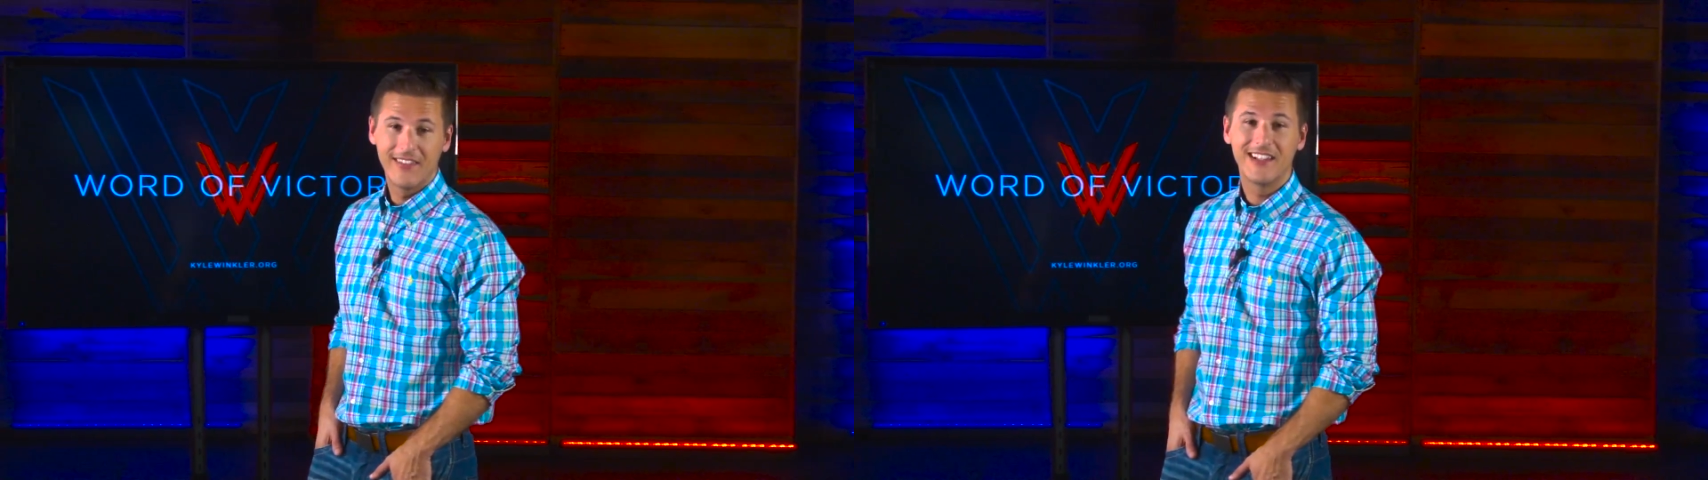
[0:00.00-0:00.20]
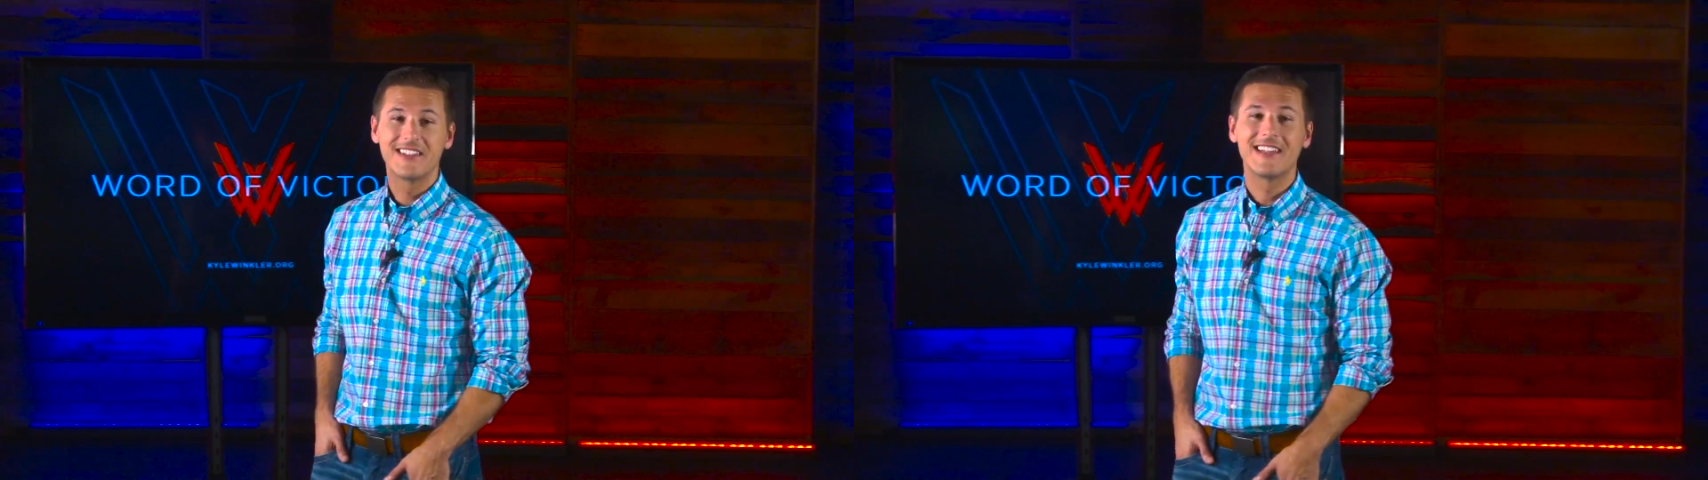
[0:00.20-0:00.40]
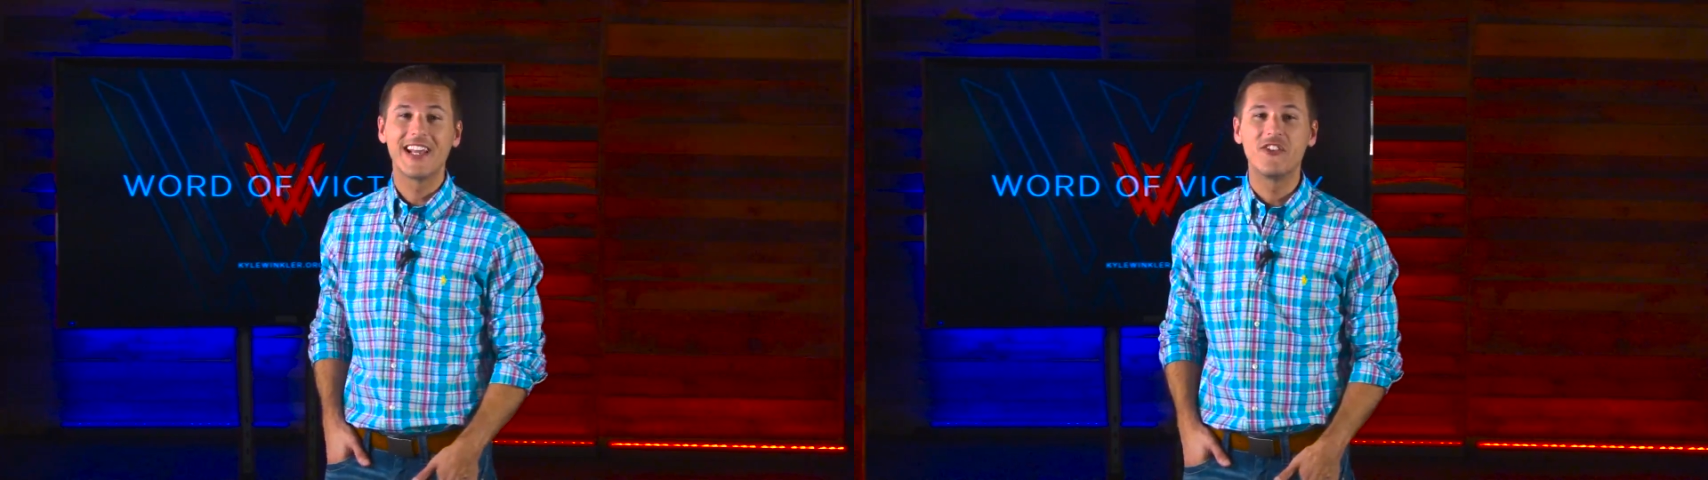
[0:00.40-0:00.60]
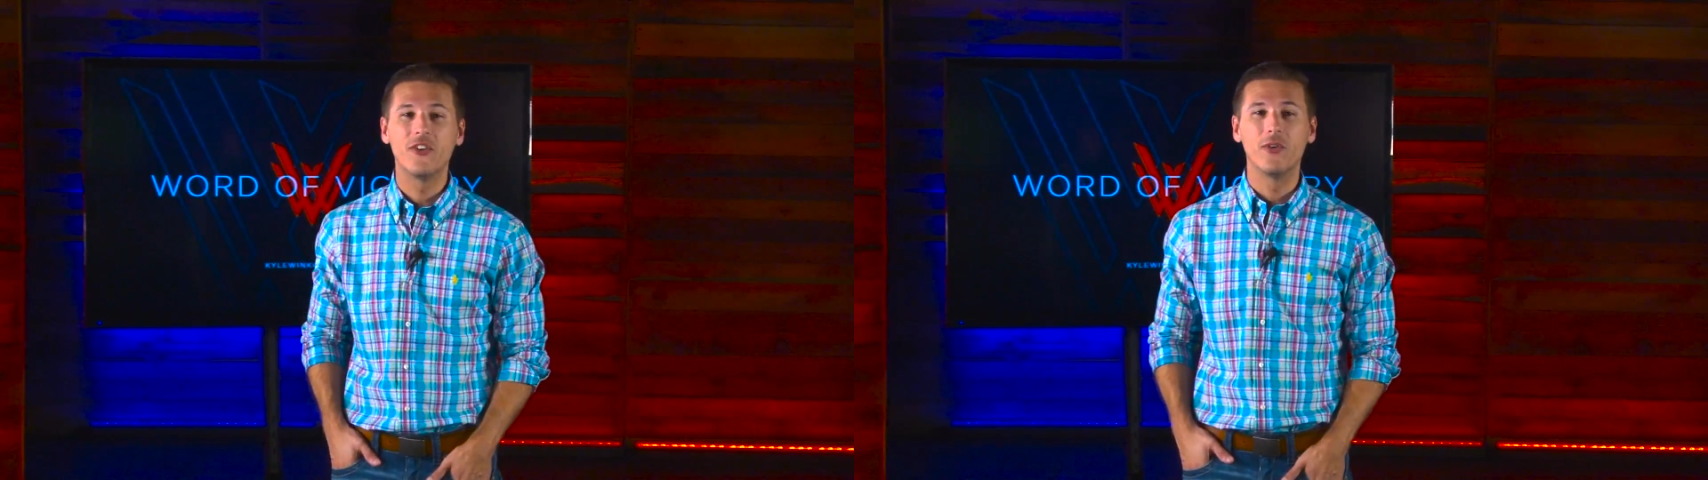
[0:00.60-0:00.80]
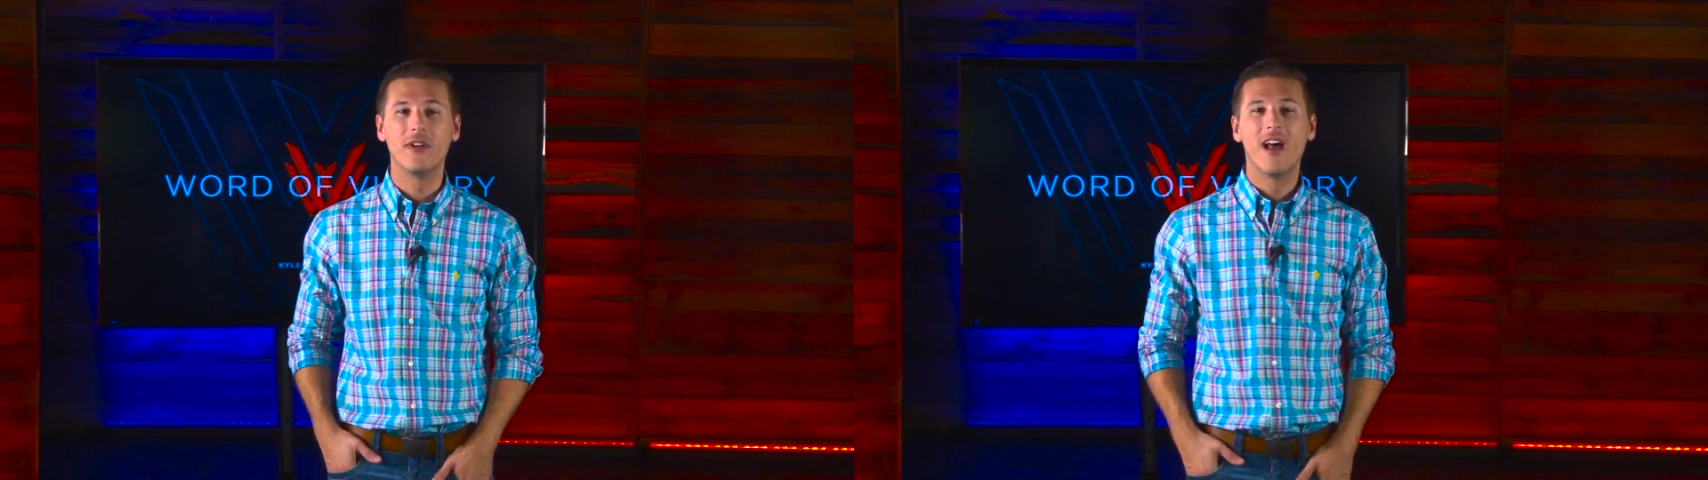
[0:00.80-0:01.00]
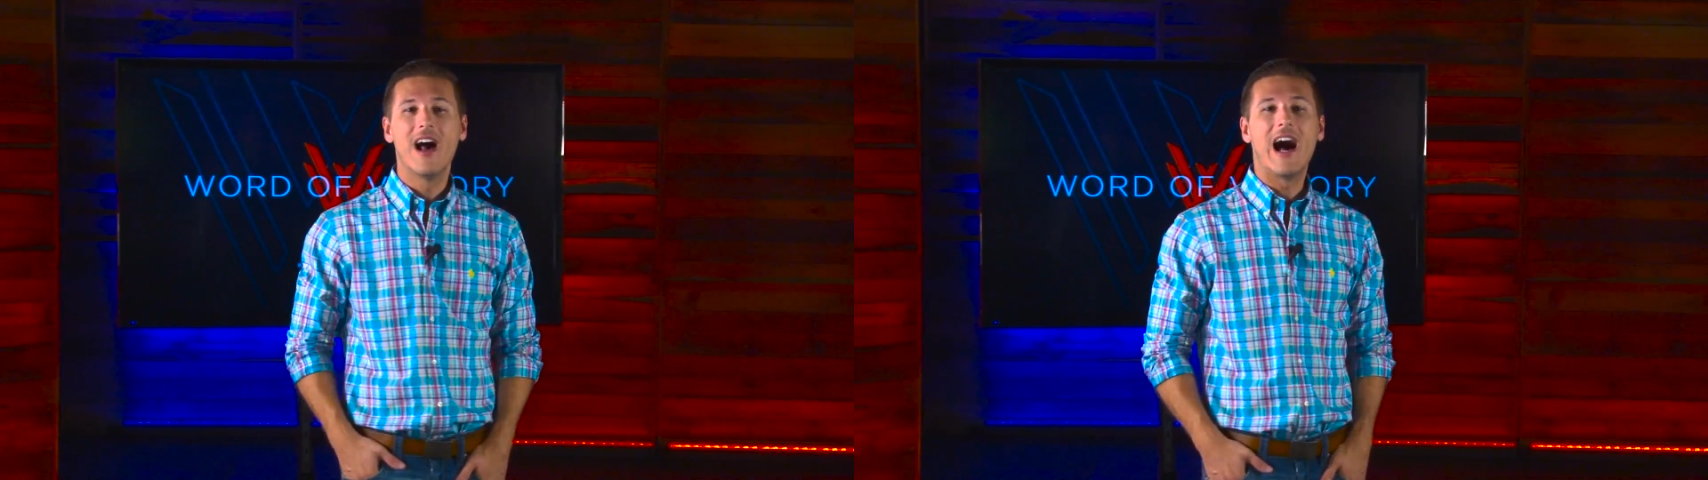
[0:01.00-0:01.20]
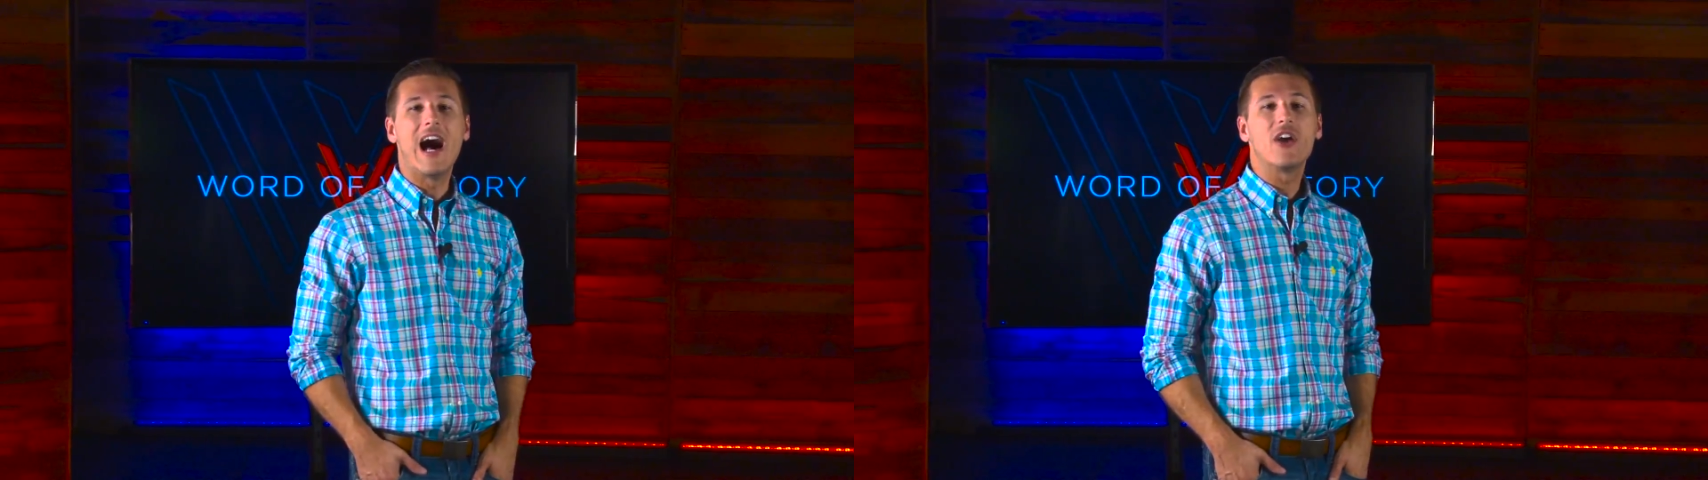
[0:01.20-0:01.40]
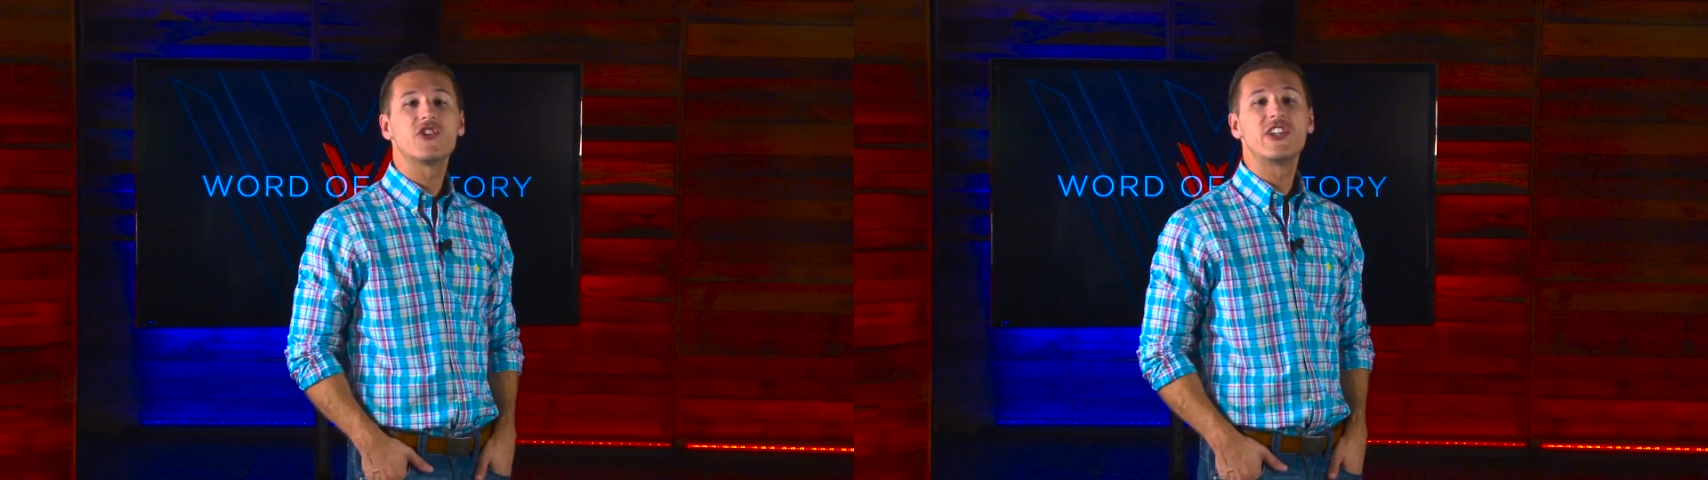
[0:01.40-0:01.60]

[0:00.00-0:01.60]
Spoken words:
Then stay tuned. I'll